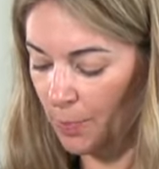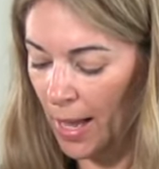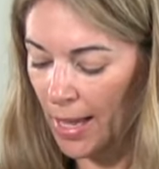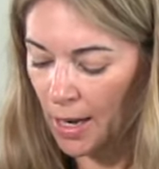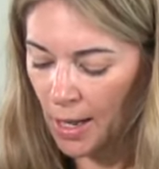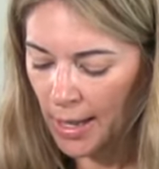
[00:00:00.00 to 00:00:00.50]

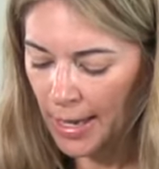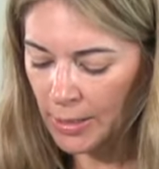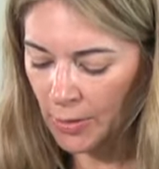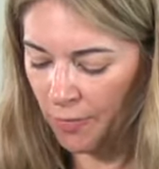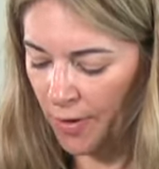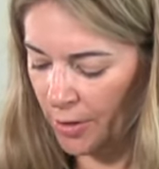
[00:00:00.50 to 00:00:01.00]
But
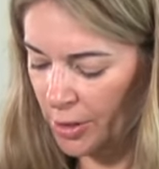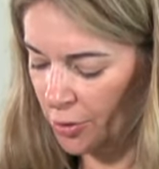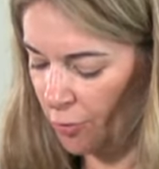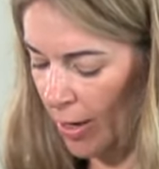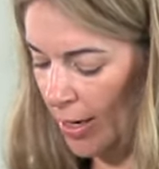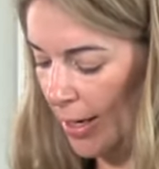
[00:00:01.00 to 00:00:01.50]
it's a very
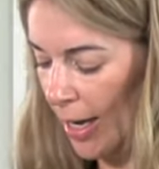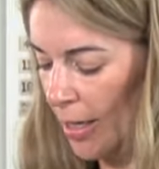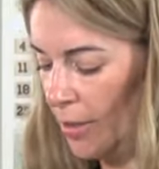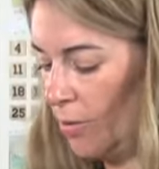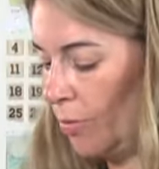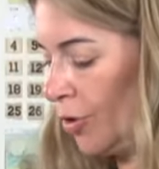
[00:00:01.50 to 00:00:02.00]
straight
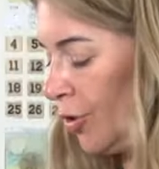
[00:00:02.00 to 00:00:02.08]
cut, so it